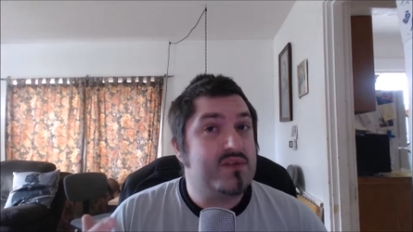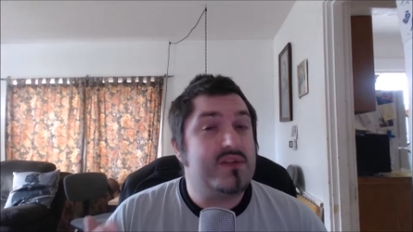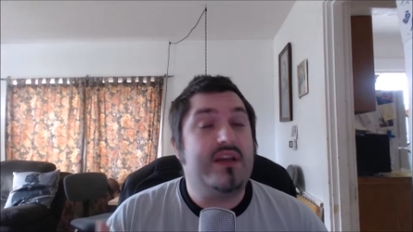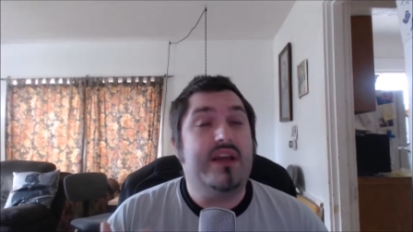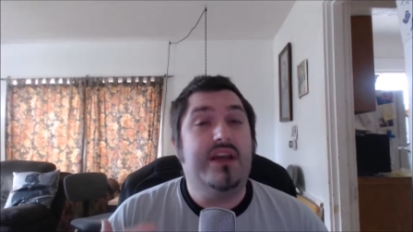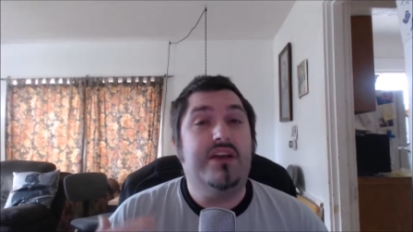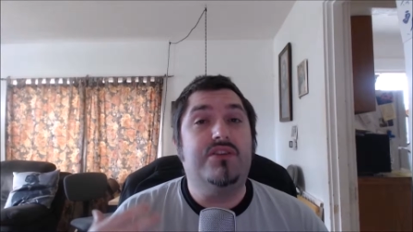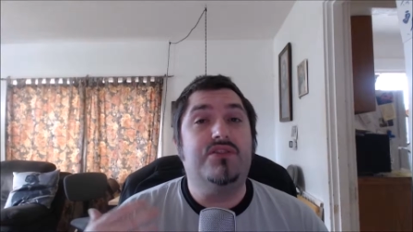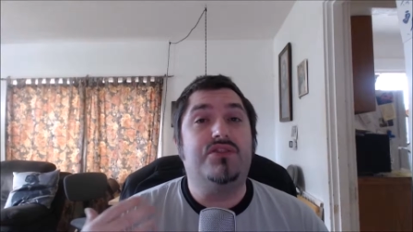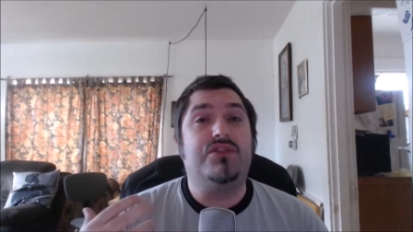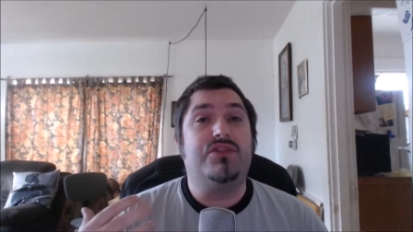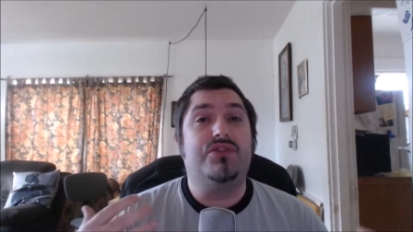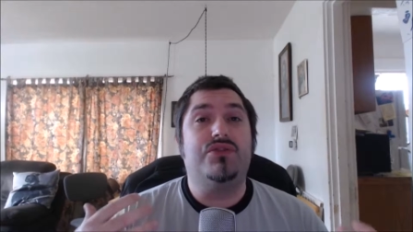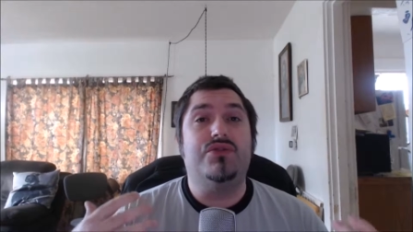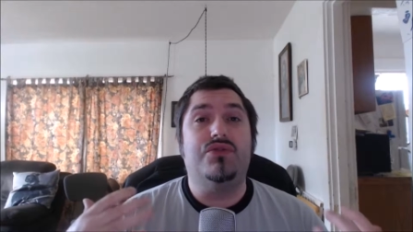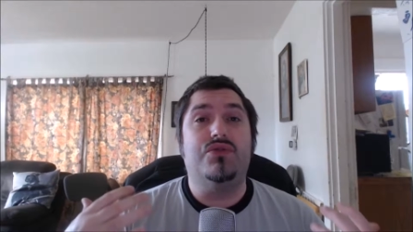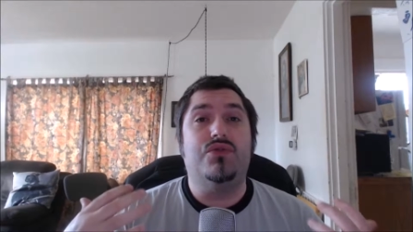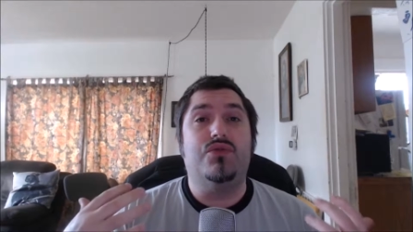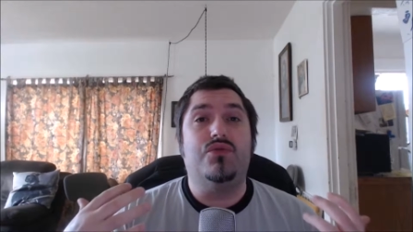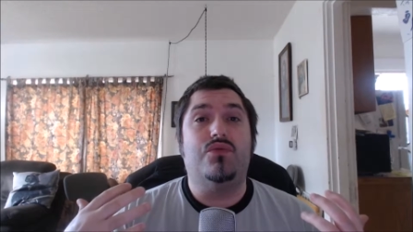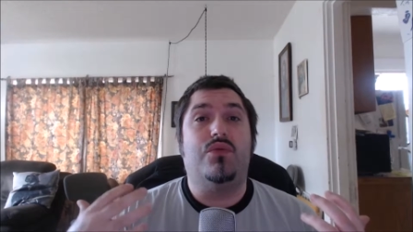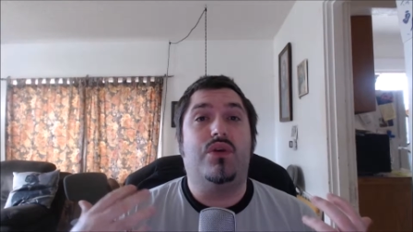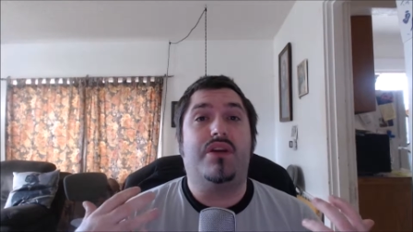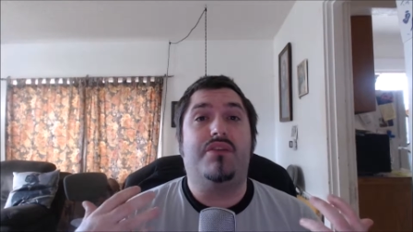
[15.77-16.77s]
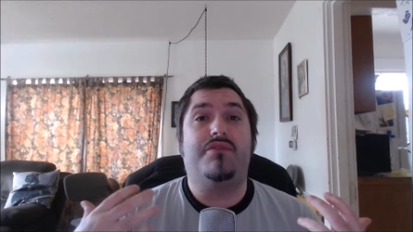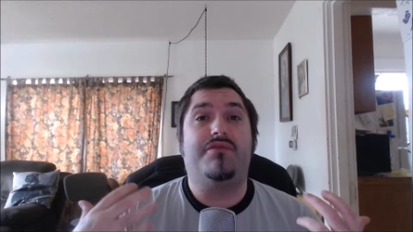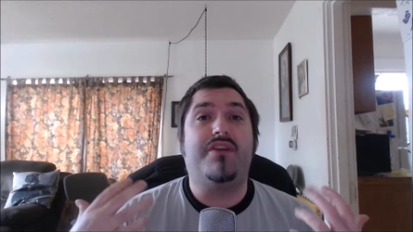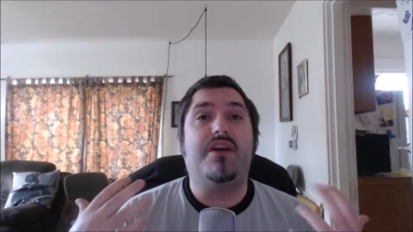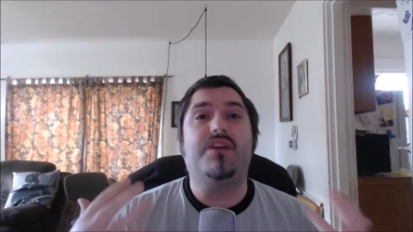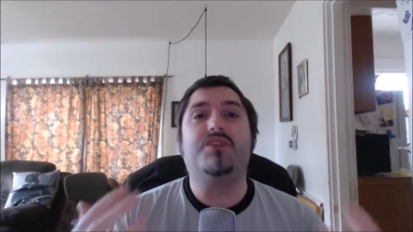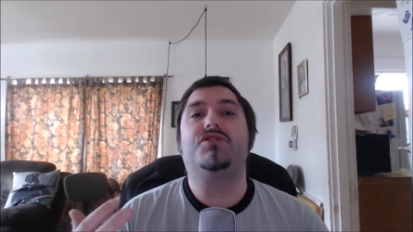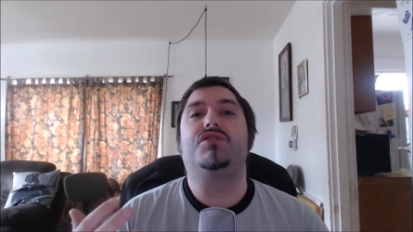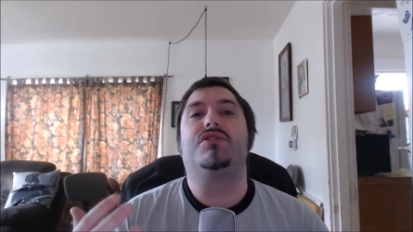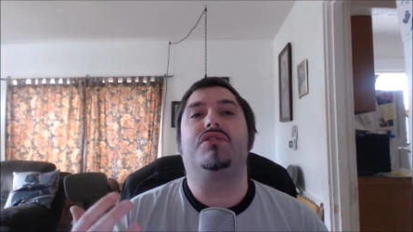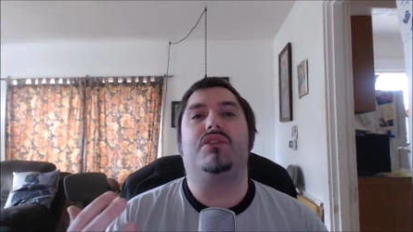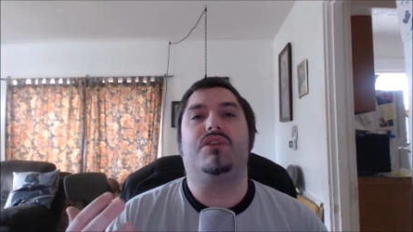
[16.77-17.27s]
into what
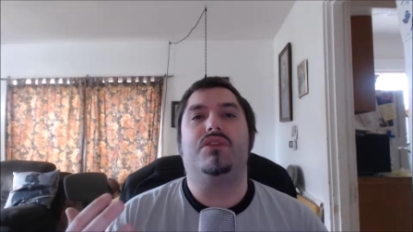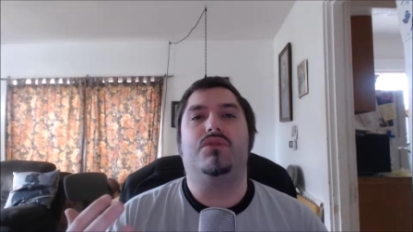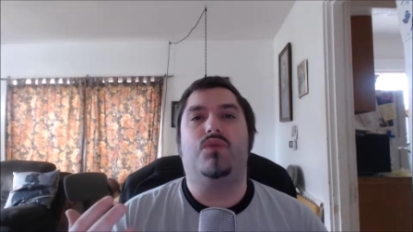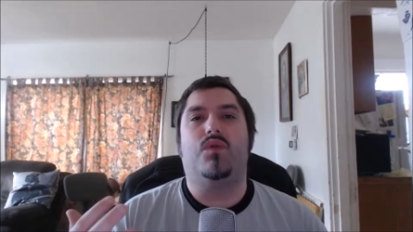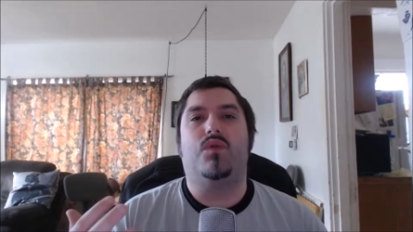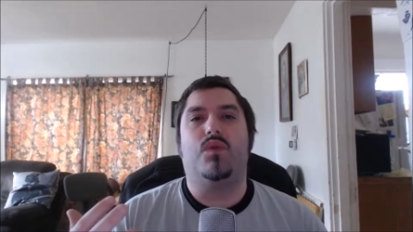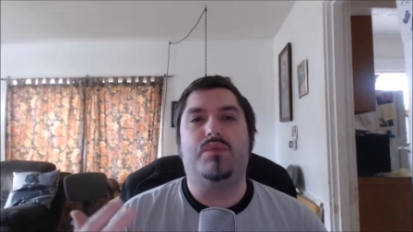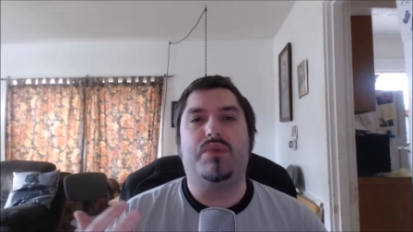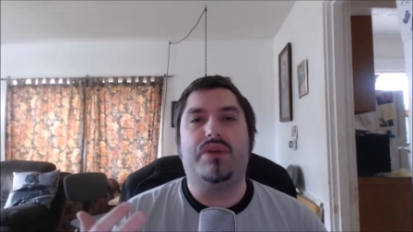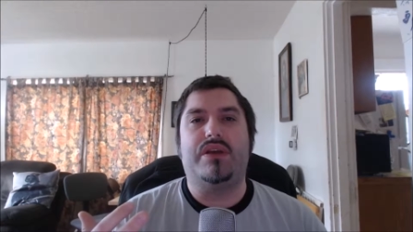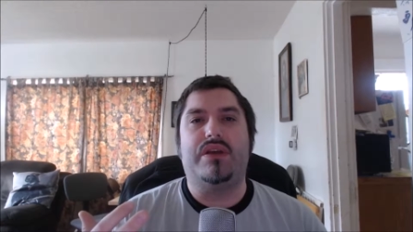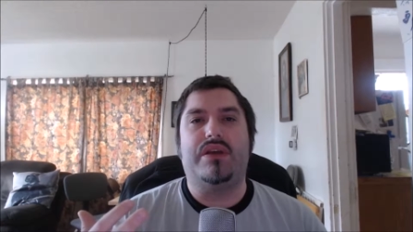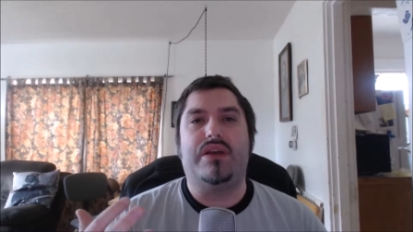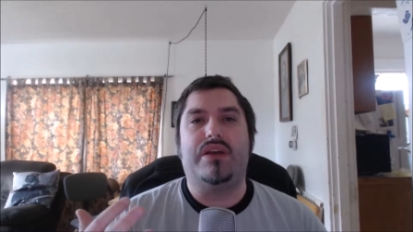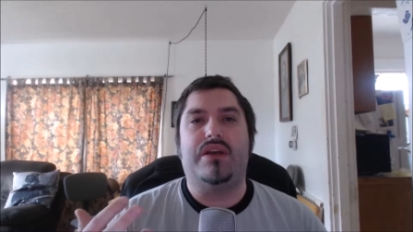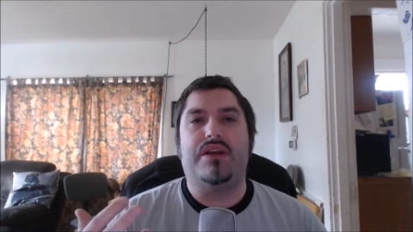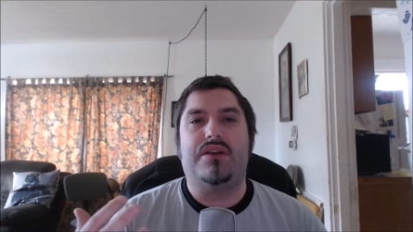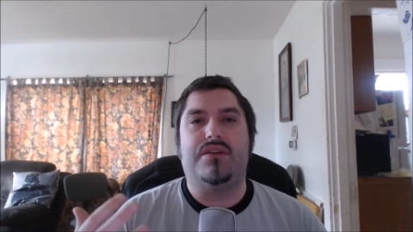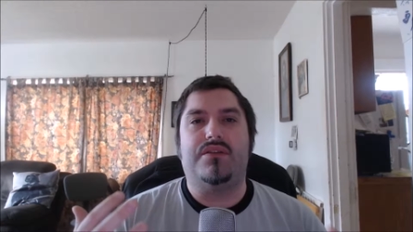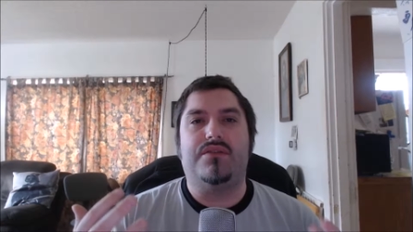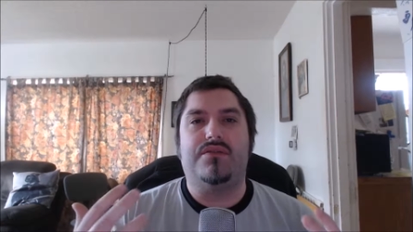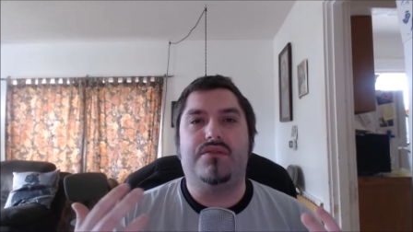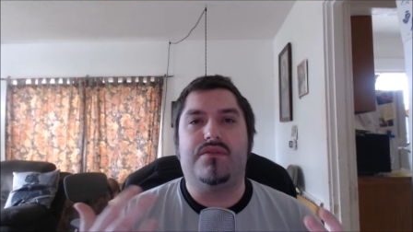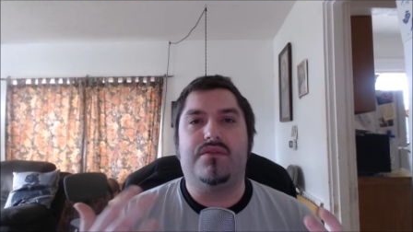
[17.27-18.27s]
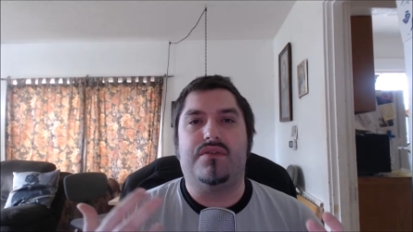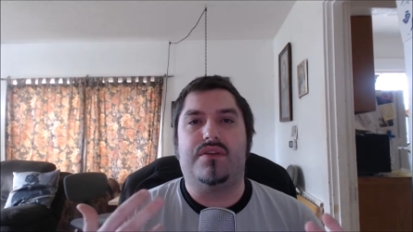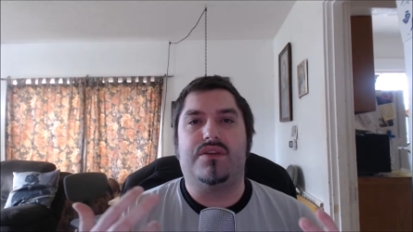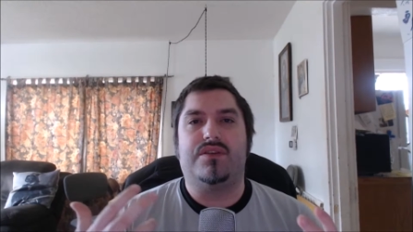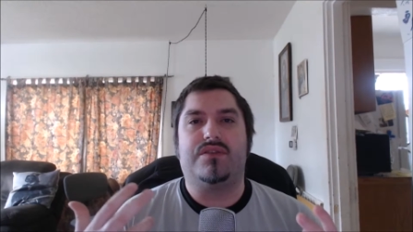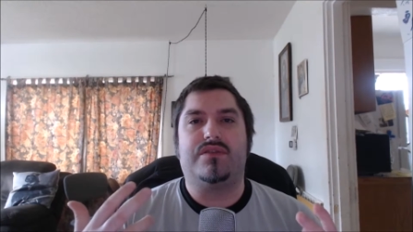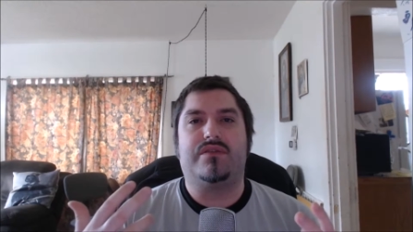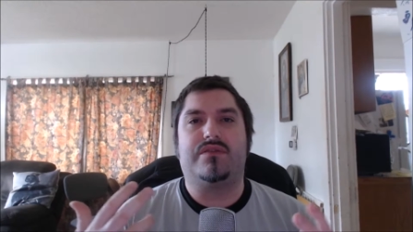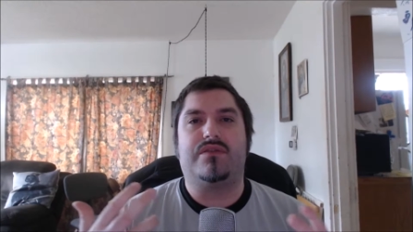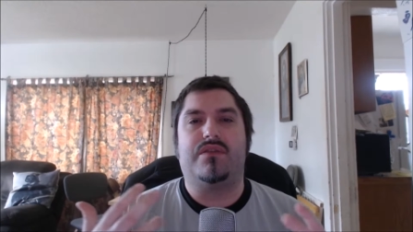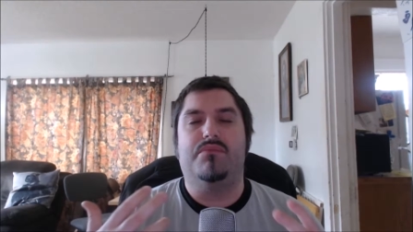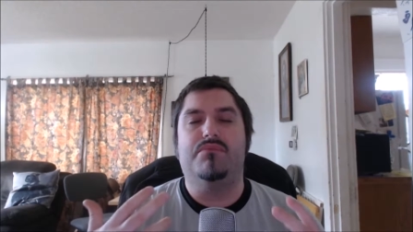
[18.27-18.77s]
eventually will be this